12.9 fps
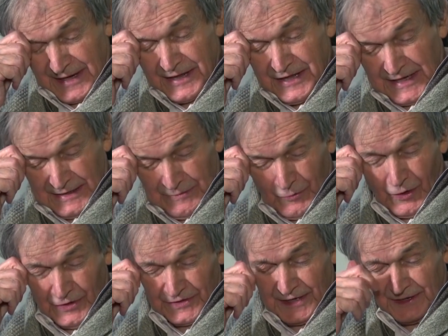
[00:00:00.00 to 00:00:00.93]
I think it
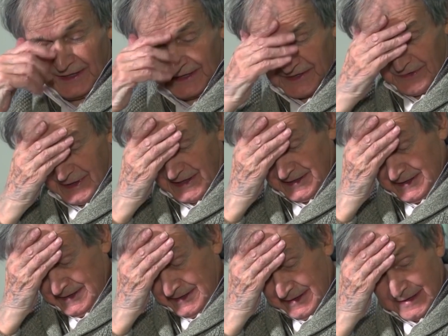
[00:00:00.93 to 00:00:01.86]
was. I think it's right.
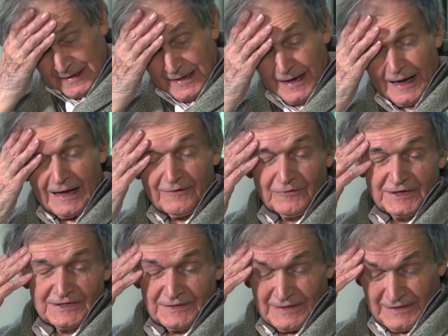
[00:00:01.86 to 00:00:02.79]
I have
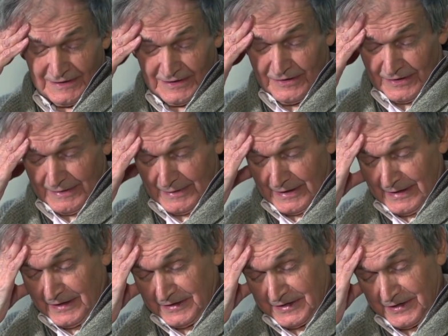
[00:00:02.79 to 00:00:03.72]
reason, you know,
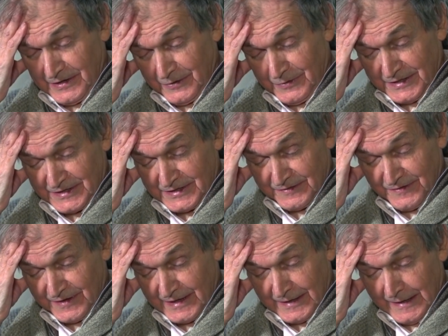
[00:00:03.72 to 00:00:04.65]
internal reasons
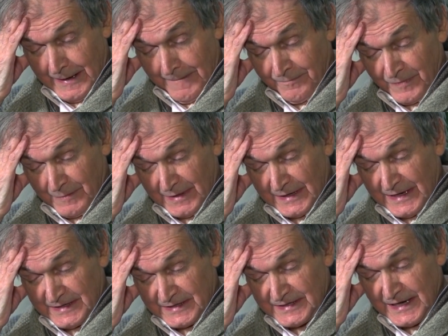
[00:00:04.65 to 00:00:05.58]
for that. But
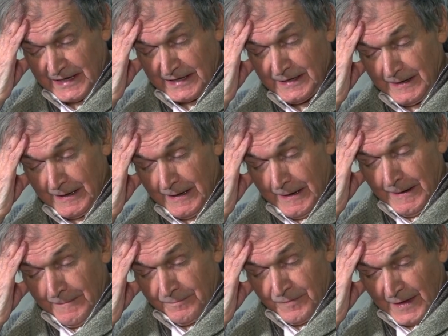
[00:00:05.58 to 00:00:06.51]
let's say
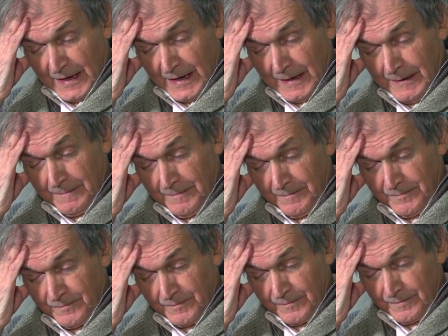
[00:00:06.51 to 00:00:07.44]
um,
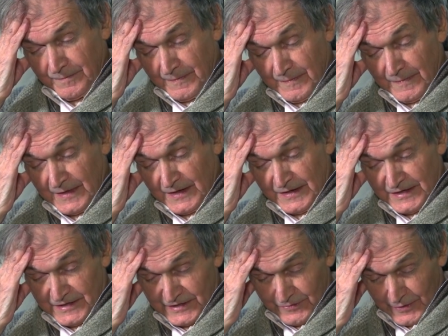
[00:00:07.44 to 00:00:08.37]
that
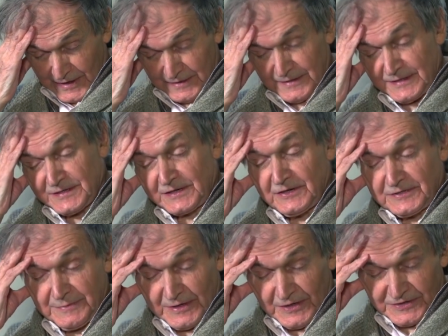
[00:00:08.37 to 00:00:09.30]
this is right. It's a
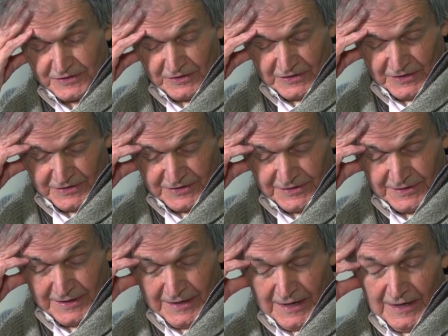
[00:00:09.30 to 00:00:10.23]
cosmological constant.